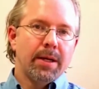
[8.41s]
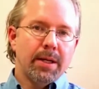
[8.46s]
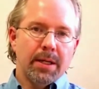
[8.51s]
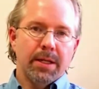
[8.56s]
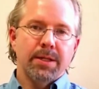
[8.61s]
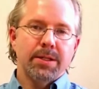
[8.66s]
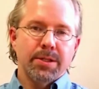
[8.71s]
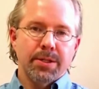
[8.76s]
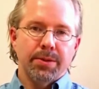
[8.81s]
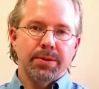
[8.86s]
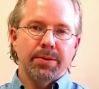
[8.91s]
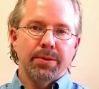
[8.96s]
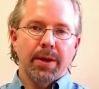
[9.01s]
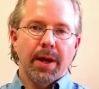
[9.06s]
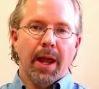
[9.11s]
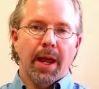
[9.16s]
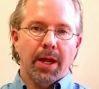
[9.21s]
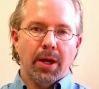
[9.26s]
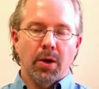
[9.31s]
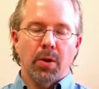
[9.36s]
into
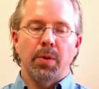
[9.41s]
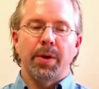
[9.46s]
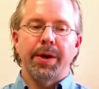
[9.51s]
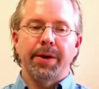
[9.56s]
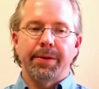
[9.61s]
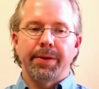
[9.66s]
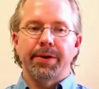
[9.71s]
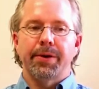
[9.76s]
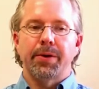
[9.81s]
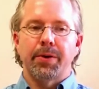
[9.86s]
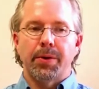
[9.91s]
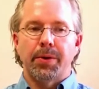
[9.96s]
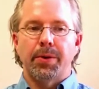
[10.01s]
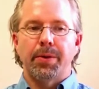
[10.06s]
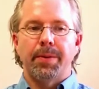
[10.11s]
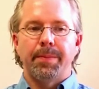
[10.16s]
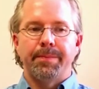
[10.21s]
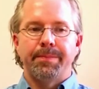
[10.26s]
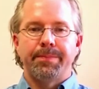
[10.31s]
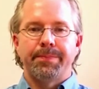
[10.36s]
a coherent
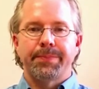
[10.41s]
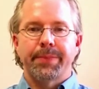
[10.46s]
whole.